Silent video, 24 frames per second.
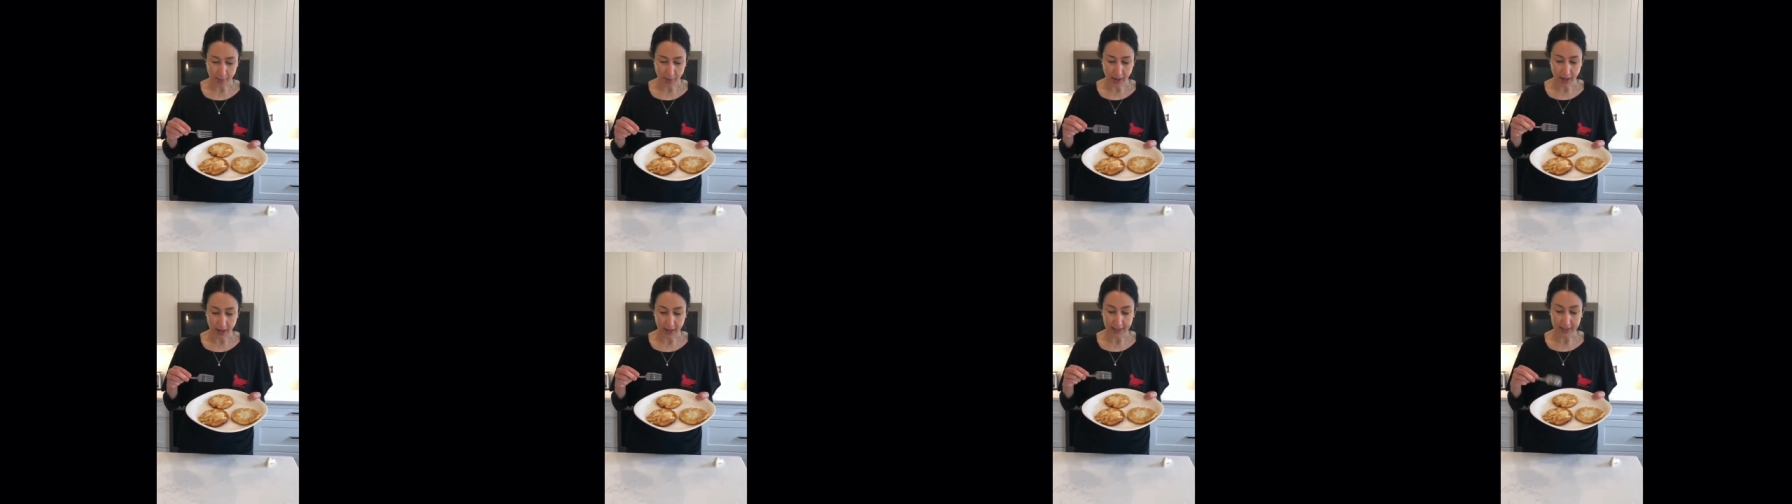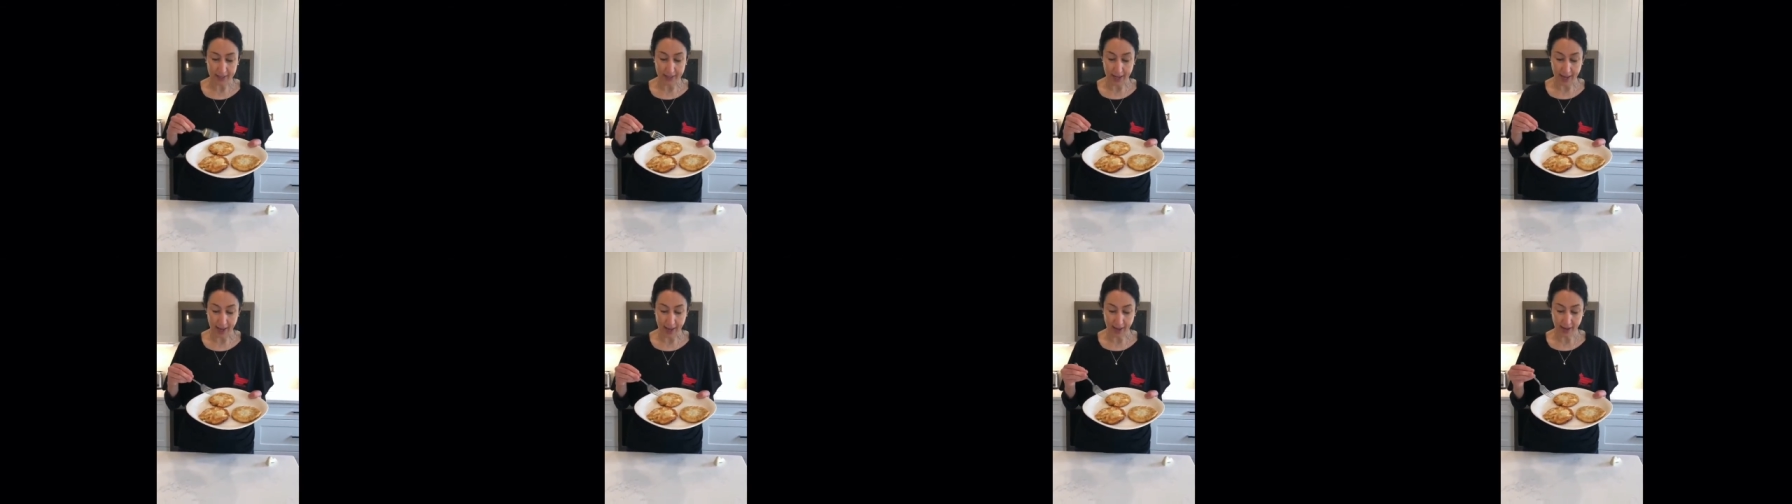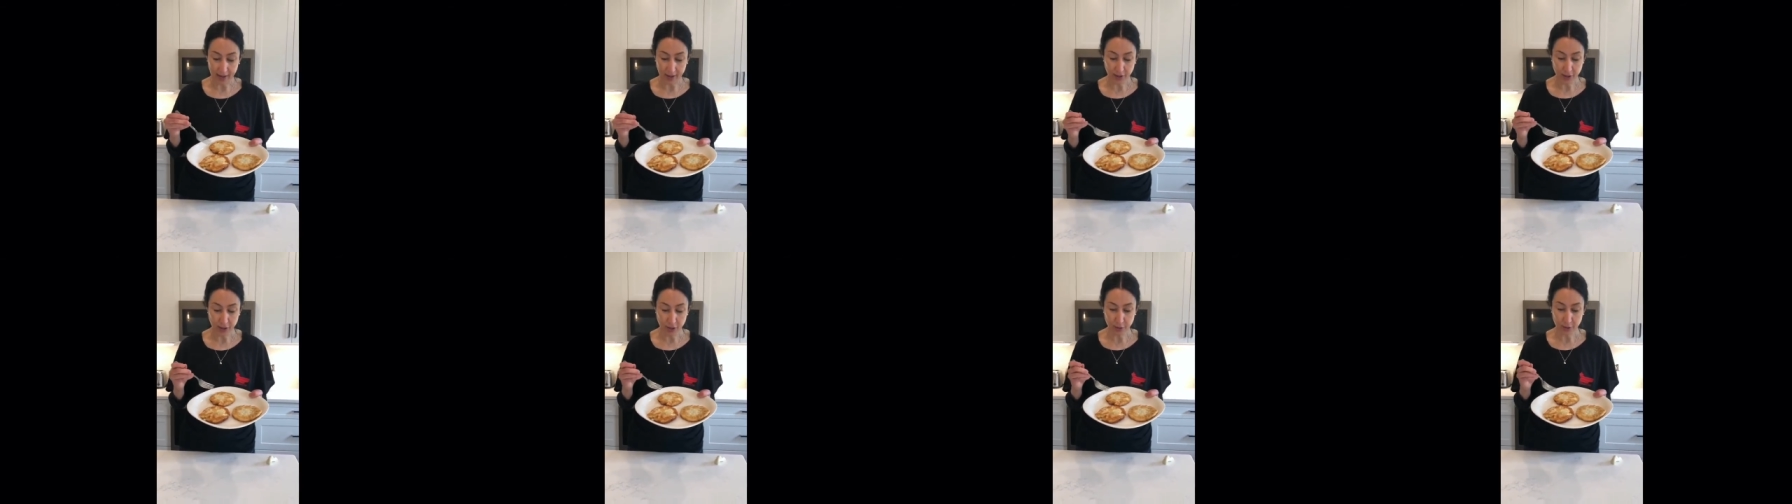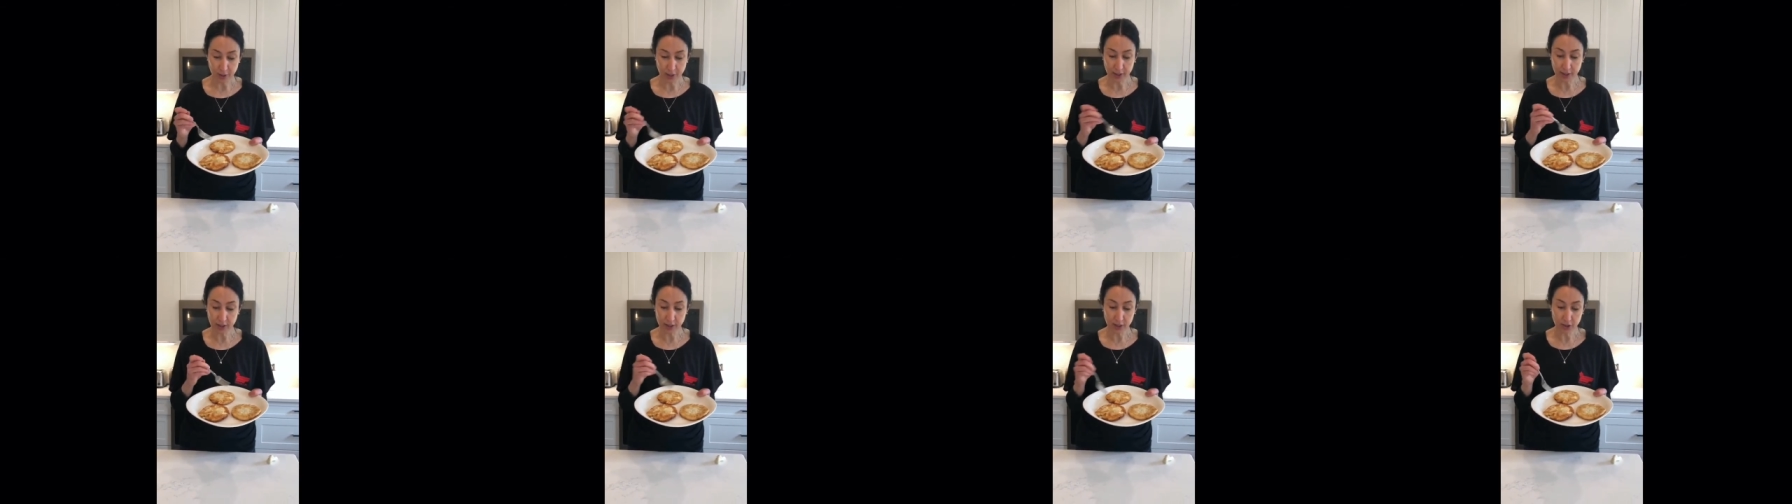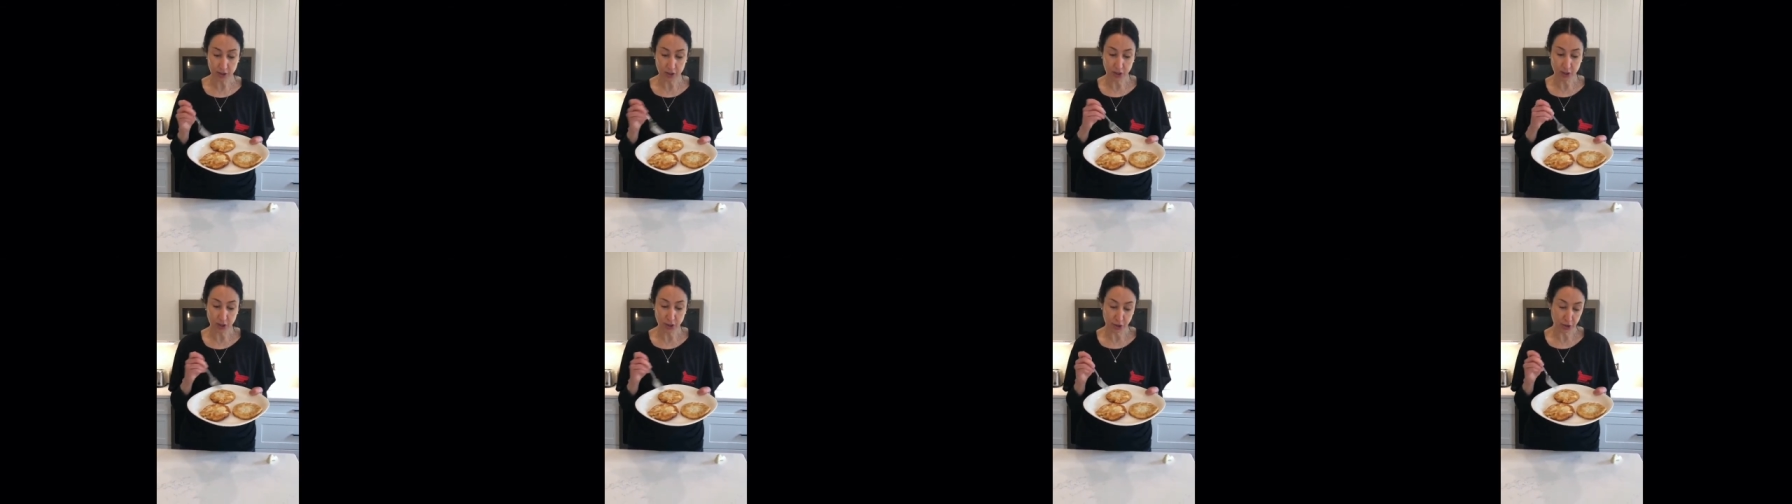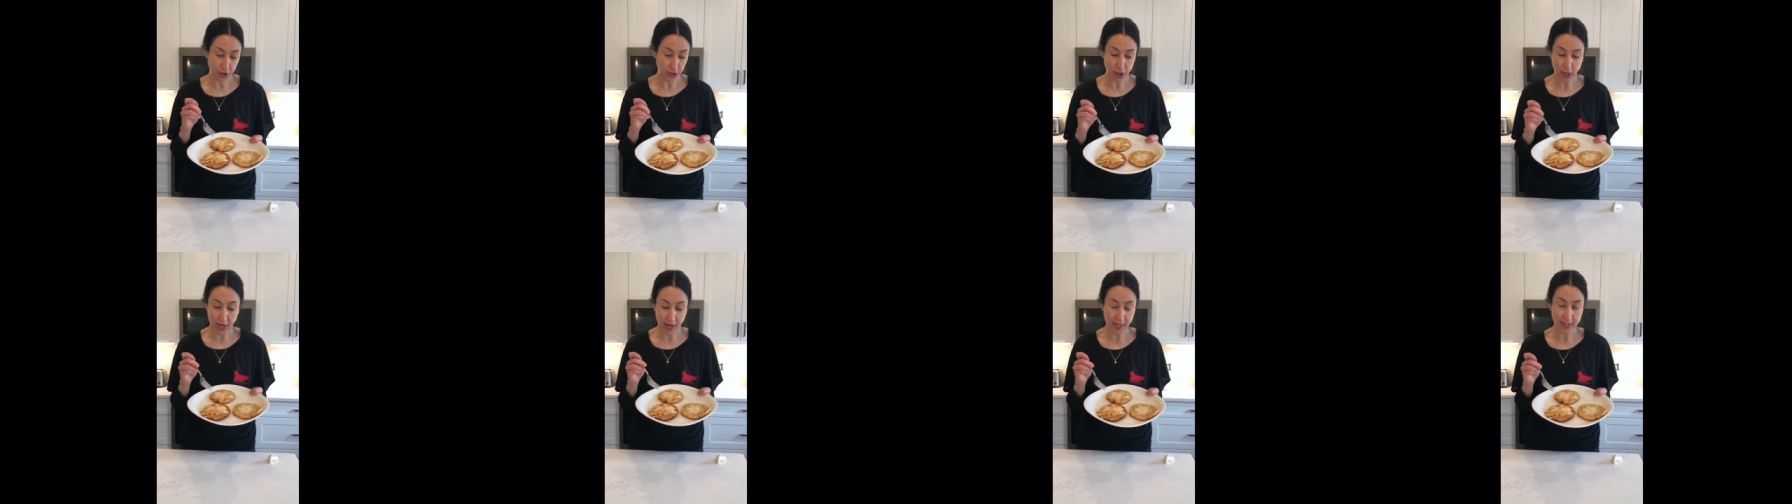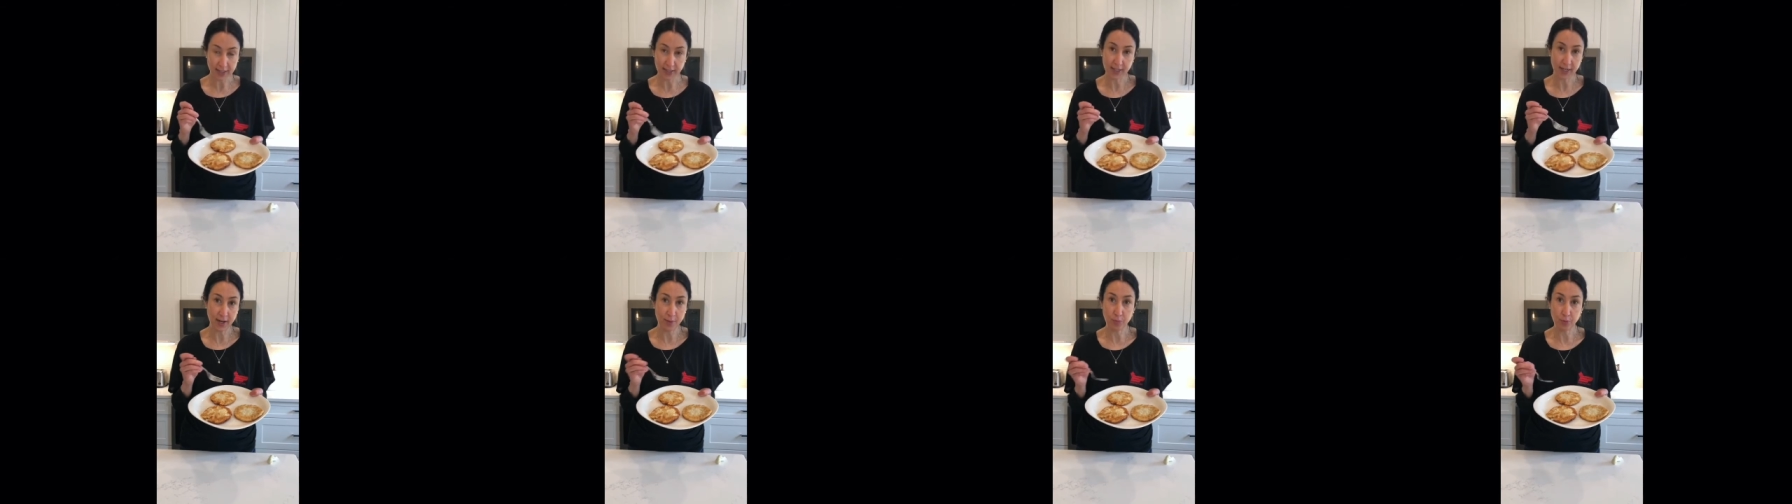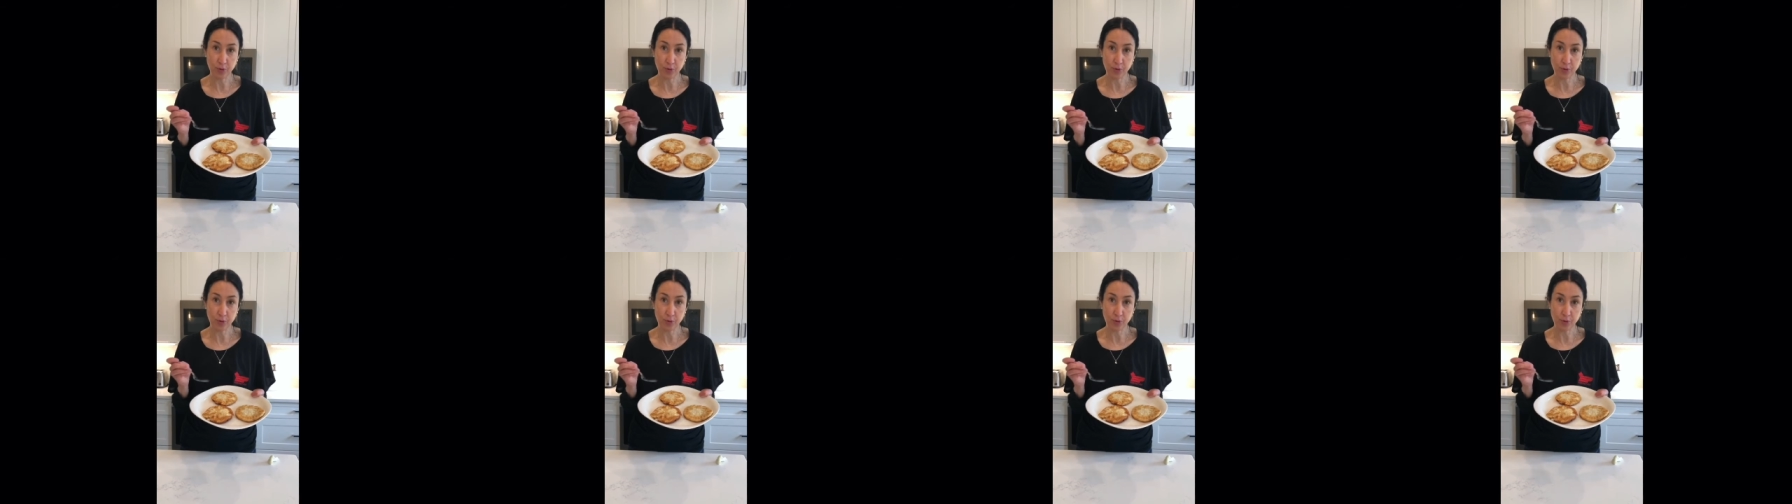Again, you can jazz it up